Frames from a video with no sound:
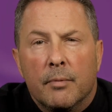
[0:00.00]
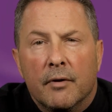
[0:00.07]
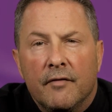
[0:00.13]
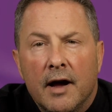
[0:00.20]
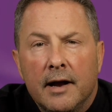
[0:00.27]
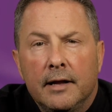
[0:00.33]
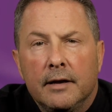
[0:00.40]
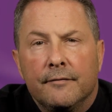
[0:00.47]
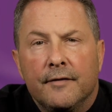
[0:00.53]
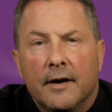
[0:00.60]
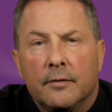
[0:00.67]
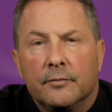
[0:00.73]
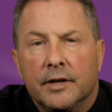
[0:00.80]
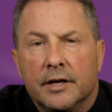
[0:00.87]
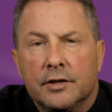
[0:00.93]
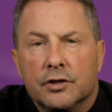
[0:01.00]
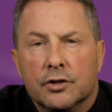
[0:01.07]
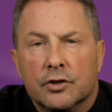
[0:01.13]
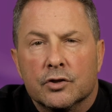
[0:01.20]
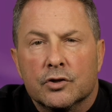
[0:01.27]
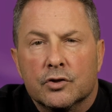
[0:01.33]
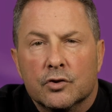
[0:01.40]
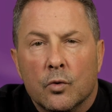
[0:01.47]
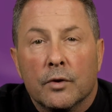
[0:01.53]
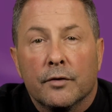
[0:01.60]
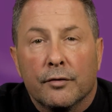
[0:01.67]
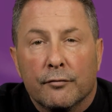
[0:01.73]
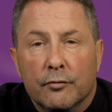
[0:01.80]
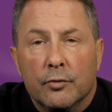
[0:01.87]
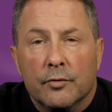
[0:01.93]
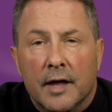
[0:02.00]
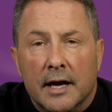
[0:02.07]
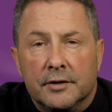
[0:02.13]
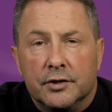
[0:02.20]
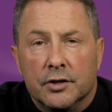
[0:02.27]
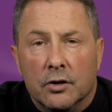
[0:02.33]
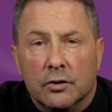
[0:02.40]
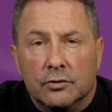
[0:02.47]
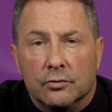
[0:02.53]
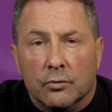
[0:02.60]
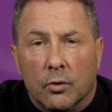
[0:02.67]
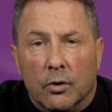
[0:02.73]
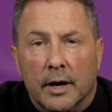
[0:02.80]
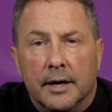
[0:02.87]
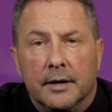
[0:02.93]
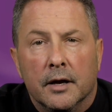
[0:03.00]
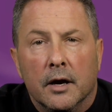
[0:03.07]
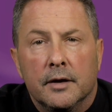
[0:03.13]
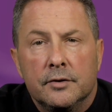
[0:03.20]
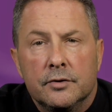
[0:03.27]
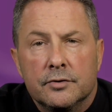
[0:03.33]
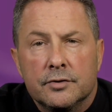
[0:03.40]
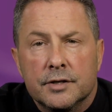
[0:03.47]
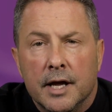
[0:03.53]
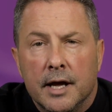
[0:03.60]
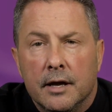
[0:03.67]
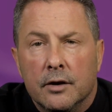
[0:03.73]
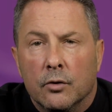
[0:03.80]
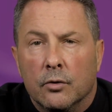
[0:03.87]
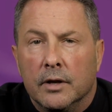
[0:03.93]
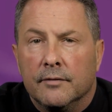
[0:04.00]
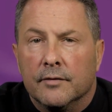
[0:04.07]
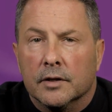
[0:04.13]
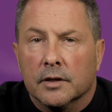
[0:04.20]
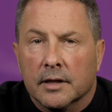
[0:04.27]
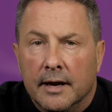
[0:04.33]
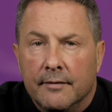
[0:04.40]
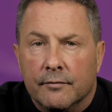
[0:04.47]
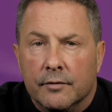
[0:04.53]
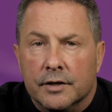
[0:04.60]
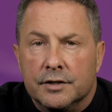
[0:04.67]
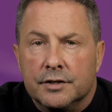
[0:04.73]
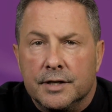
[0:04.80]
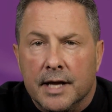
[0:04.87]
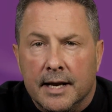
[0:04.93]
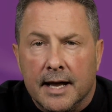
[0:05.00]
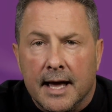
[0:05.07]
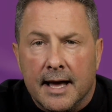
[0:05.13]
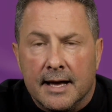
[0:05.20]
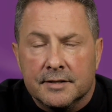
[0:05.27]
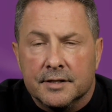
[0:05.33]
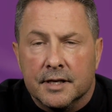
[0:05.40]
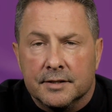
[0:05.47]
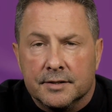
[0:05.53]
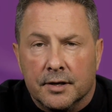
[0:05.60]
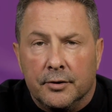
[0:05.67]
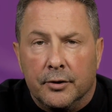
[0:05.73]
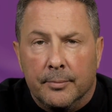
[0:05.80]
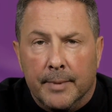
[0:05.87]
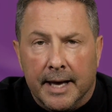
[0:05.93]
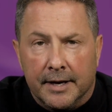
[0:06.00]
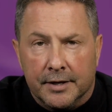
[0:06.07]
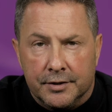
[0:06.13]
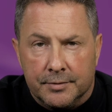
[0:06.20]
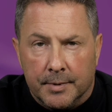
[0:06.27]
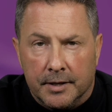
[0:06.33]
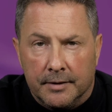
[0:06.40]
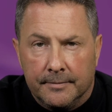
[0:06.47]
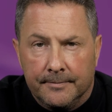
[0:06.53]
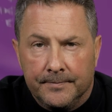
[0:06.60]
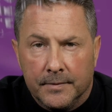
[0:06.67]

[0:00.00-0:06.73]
providing a foundation to sort through that junk drawer and to understand or even leverage data assets under management.